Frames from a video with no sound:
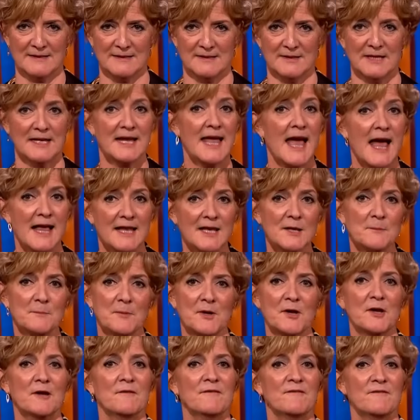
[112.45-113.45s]
The
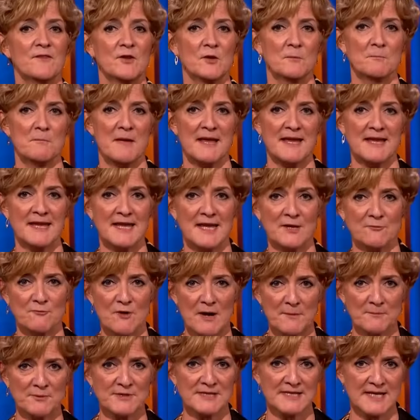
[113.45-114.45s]
calibre of filmmaking
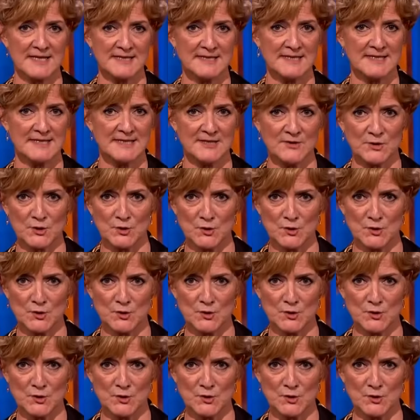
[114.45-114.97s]
represented in the